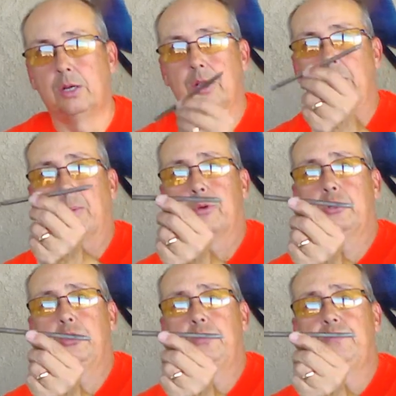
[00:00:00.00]
Number
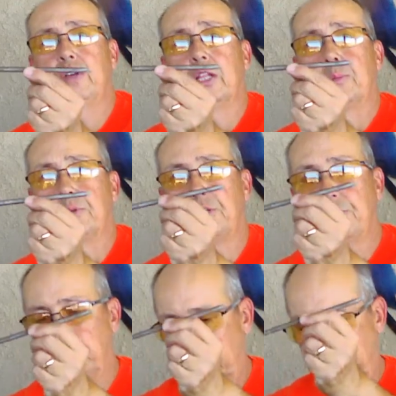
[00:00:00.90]
2
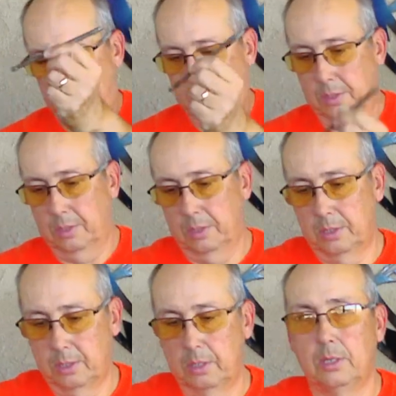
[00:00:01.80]
Phillips.
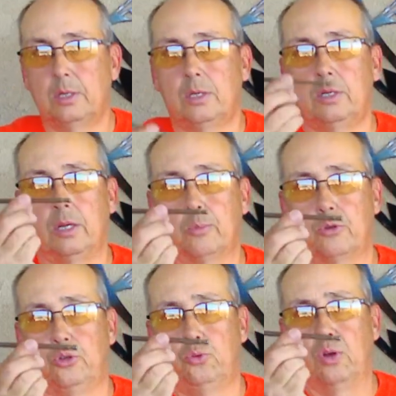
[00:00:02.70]
Number
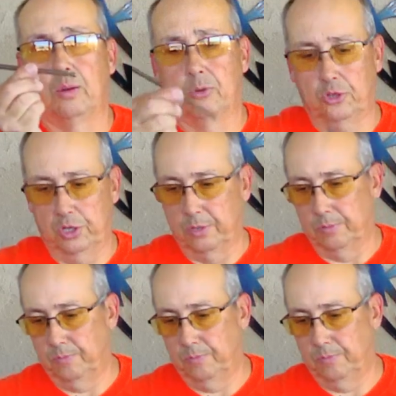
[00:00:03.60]
2 Robertson.